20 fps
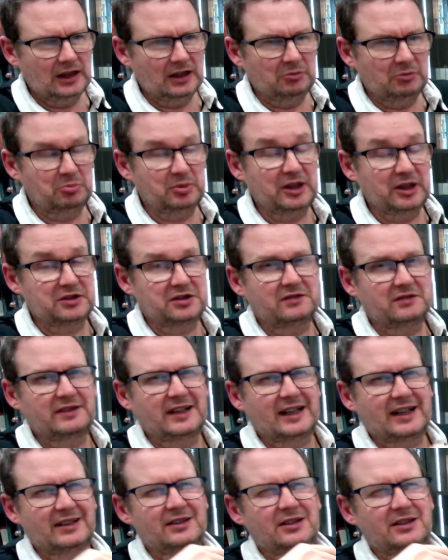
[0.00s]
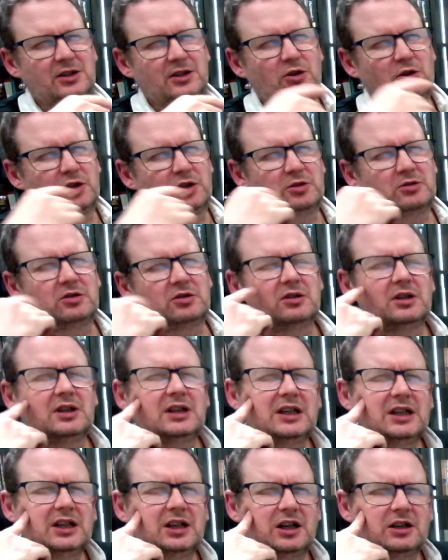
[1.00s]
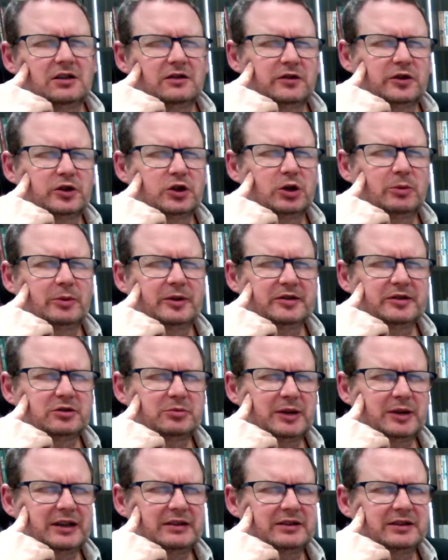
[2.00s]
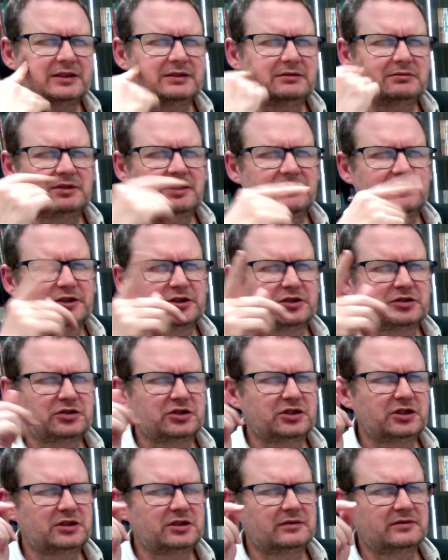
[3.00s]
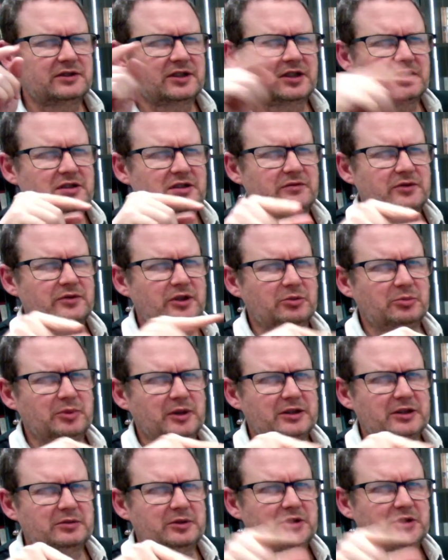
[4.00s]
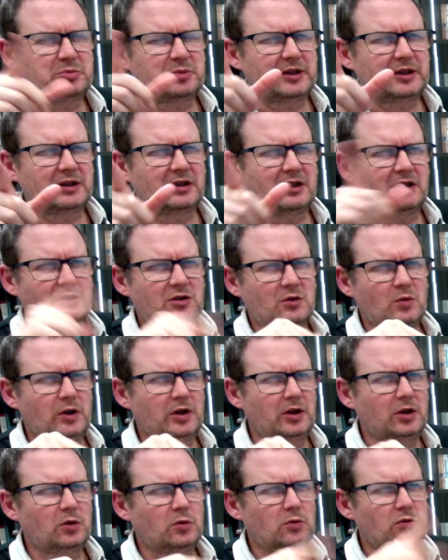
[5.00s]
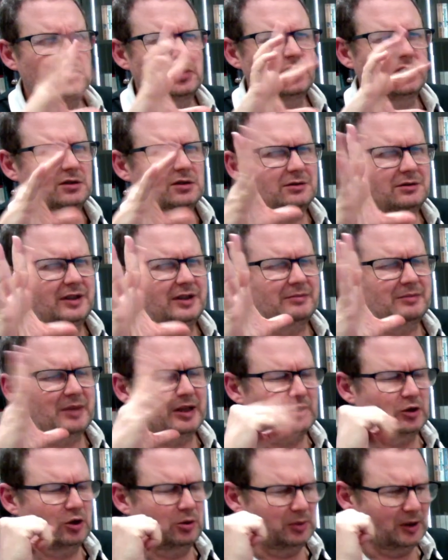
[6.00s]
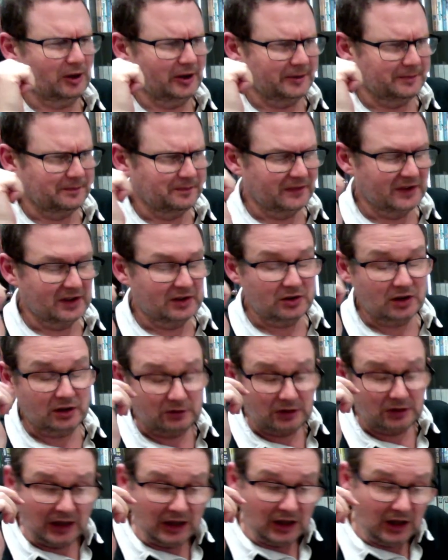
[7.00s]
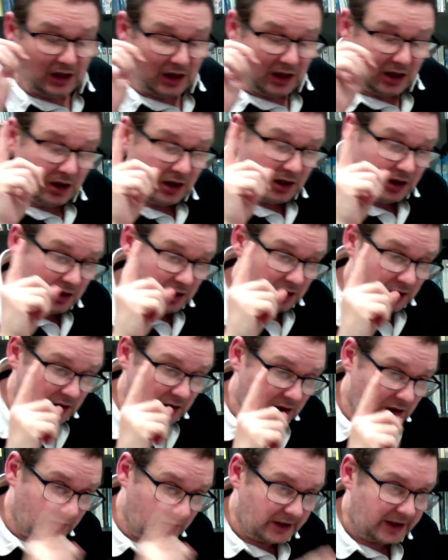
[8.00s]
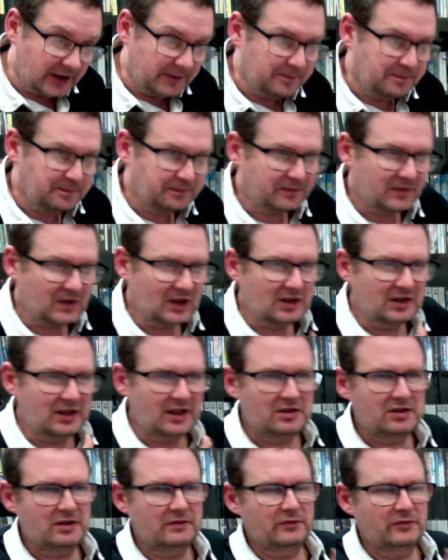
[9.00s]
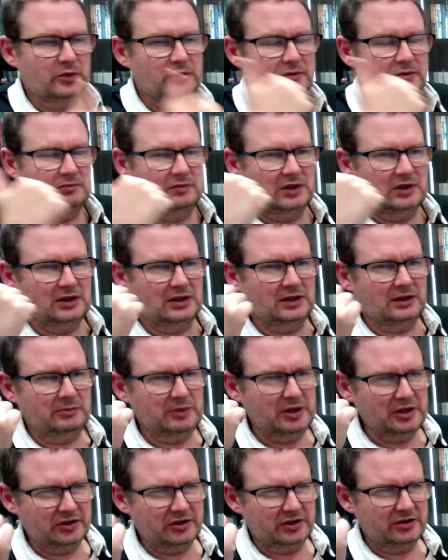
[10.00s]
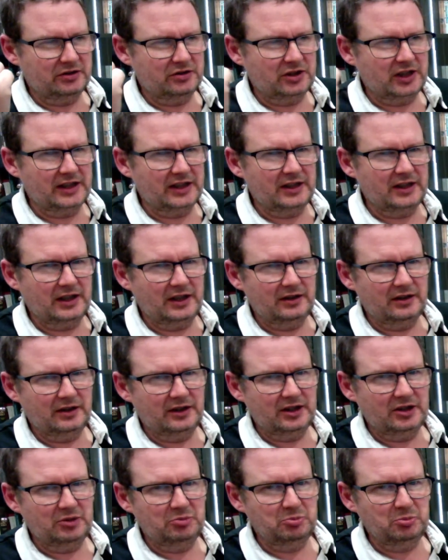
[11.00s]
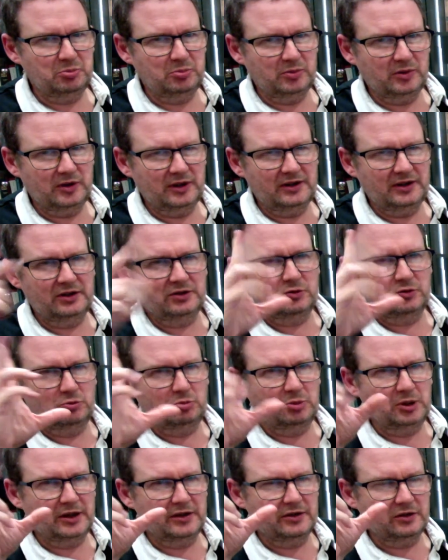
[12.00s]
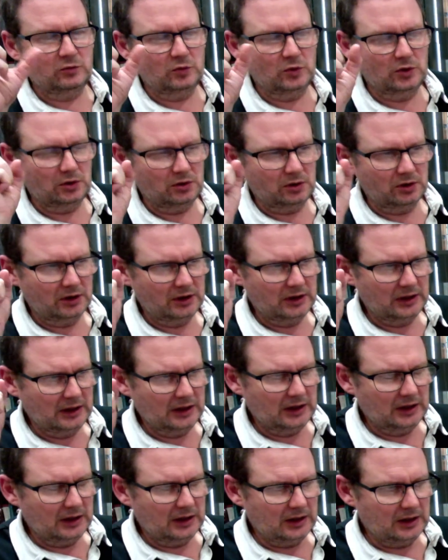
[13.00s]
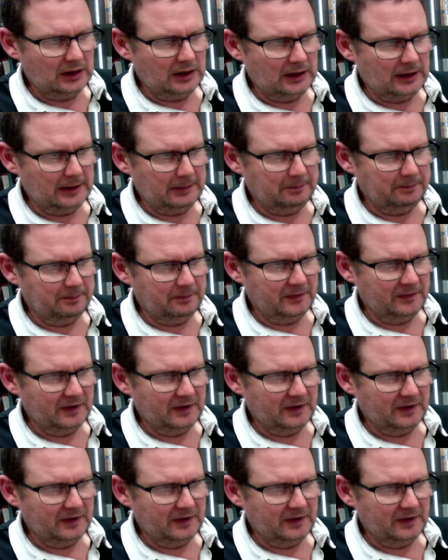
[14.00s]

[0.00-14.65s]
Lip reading: Plus the fact that a lot of the comments about the deficiencies of TestInfra compared to InSpec are quite old, so they may not apply. So, okay, TestInfra means I can stay in the sort of Python world, and